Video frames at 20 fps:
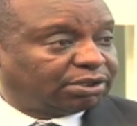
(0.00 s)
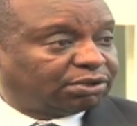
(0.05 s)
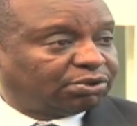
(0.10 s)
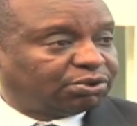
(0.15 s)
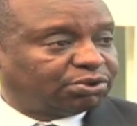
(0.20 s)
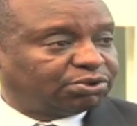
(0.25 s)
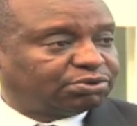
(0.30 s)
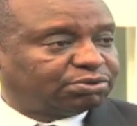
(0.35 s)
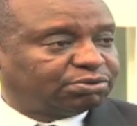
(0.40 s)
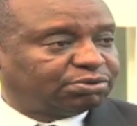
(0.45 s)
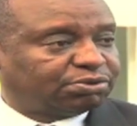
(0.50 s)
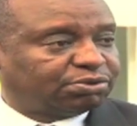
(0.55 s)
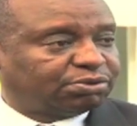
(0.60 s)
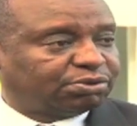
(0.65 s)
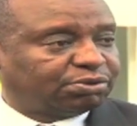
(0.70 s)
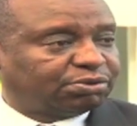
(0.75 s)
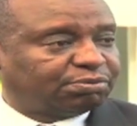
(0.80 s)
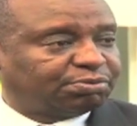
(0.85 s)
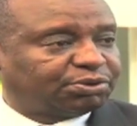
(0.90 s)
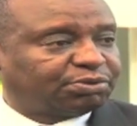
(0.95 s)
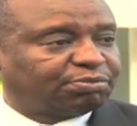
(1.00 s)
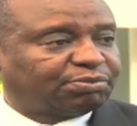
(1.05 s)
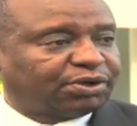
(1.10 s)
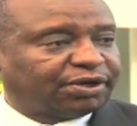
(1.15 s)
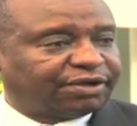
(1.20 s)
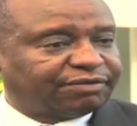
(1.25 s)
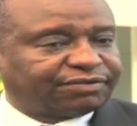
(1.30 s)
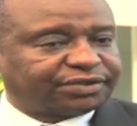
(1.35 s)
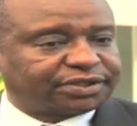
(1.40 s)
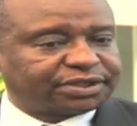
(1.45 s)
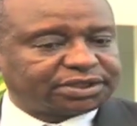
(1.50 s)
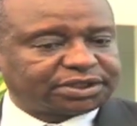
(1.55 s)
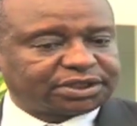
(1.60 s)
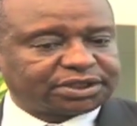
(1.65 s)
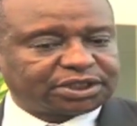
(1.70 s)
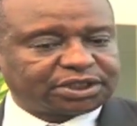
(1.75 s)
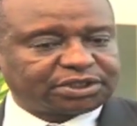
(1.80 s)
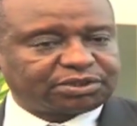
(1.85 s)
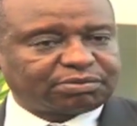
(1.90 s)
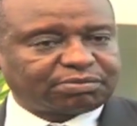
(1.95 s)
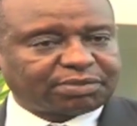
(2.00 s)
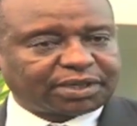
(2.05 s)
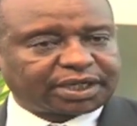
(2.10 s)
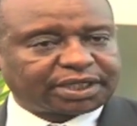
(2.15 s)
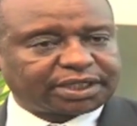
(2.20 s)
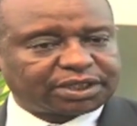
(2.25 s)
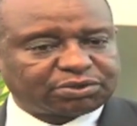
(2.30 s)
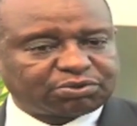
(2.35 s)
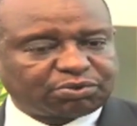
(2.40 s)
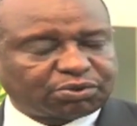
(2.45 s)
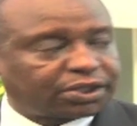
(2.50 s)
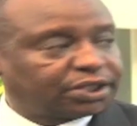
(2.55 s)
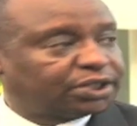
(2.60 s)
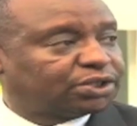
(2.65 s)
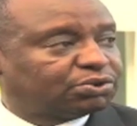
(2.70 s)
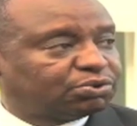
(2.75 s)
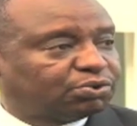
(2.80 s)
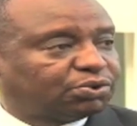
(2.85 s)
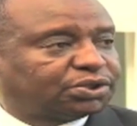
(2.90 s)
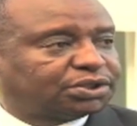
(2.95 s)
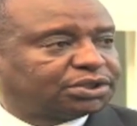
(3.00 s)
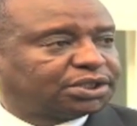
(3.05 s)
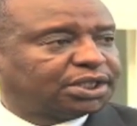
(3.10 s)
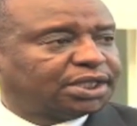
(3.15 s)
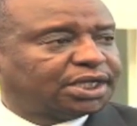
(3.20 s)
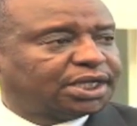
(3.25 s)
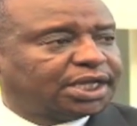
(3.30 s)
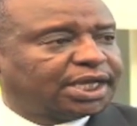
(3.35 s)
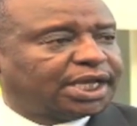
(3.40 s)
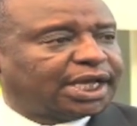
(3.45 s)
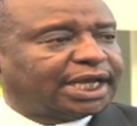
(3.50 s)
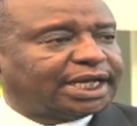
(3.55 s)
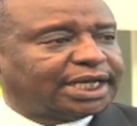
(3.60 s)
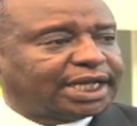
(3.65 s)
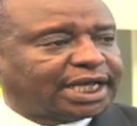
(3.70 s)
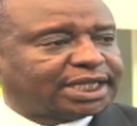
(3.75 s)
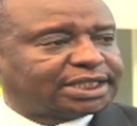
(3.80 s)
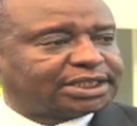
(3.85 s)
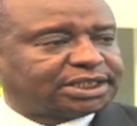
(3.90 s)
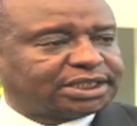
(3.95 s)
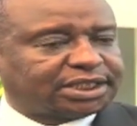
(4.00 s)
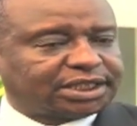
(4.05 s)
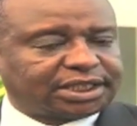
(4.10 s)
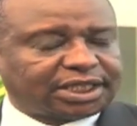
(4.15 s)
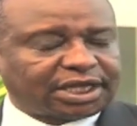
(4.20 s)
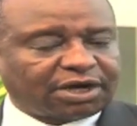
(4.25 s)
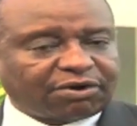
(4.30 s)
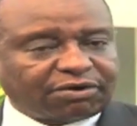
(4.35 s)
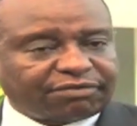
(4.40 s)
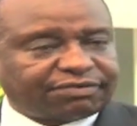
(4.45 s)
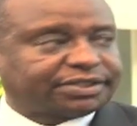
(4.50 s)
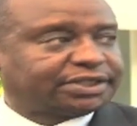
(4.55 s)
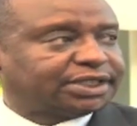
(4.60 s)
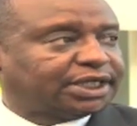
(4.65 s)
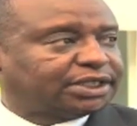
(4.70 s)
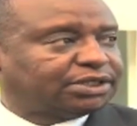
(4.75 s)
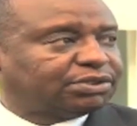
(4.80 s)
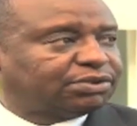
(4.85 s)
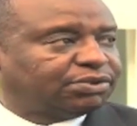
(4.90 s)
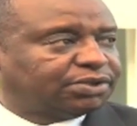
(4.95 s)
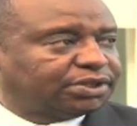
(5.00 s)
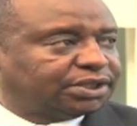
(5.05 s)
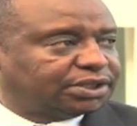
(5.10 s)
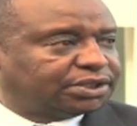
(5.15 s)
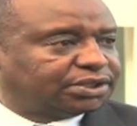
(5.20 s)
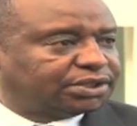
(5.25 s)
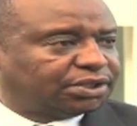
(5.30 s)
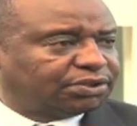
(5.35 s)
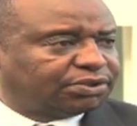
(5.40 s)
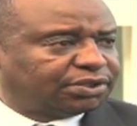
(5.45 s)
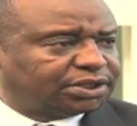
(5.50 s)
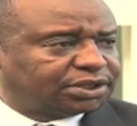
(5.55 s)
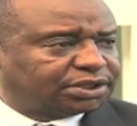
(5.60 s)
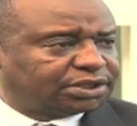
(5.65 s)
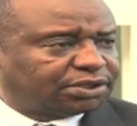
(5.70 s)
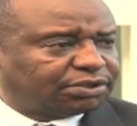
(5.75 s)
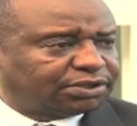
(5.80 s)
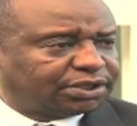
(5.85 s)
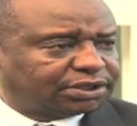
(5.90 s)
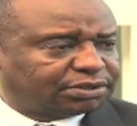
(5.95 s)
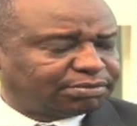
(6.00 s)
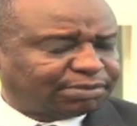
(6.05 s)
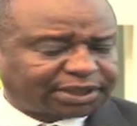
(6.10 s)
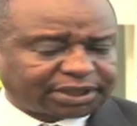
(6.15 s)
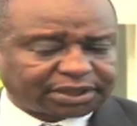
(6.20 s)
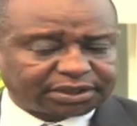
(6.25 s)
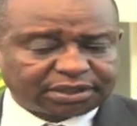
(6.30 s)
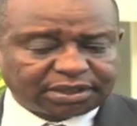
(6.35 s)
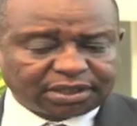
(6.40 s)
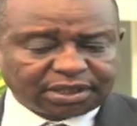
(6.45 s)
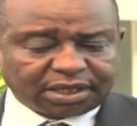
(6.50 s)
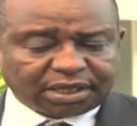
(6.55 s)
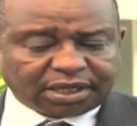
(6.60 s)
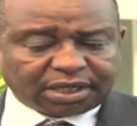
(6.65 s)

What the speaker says: going to put more emphasis. The central bank is working towards enhancing their oversight on this matter.